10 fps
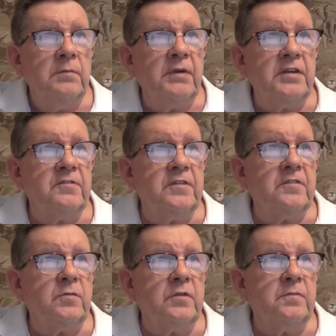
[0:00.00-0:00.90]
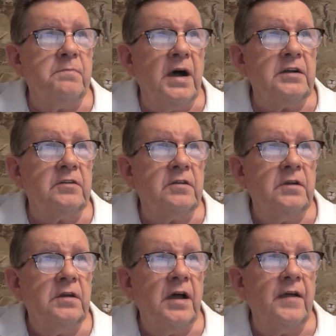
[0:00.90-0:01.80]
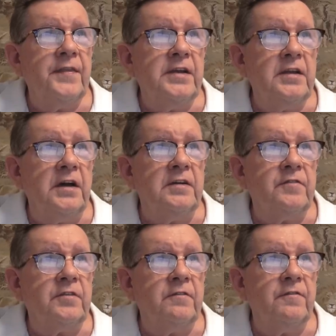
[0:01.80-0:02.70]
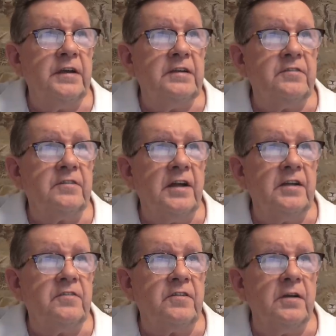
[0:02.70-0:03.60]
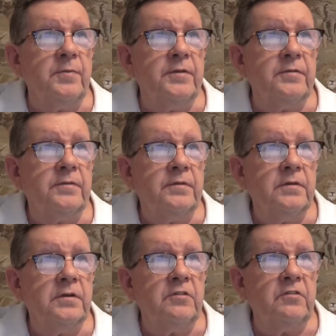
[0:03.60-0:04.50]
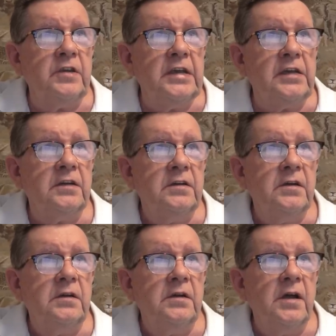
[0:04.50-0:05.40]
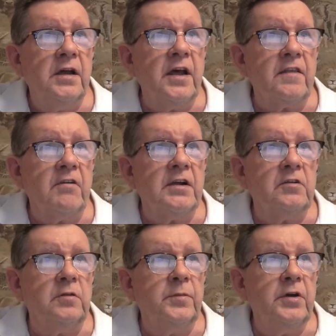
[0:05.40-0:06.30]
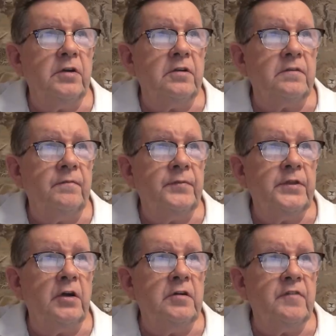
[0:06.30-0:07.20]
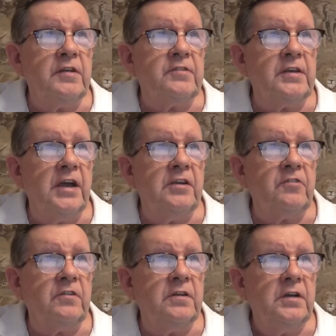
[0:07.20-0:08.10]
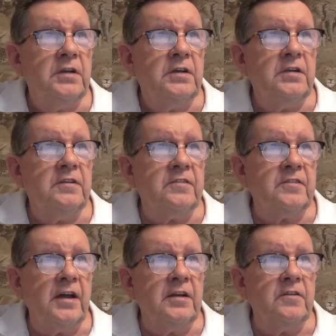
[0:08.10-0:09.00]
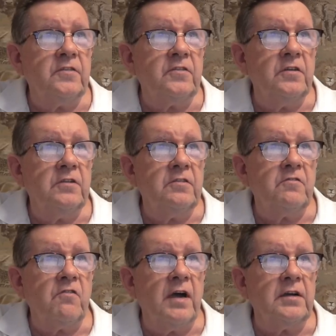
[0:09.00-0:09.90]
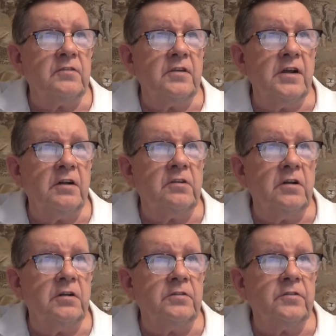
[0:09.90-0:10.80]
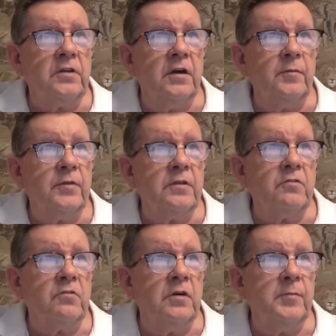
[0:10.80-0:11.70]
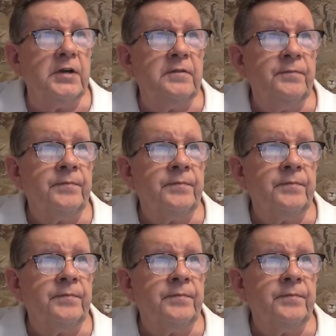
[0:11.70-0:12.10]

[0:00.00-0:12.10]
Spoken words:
My sister was mugged and then knifed, her face sliced open, her cheek. Another uncle murdered, no investigation. His son has turned to drugs and alcohol to cope with the trauma.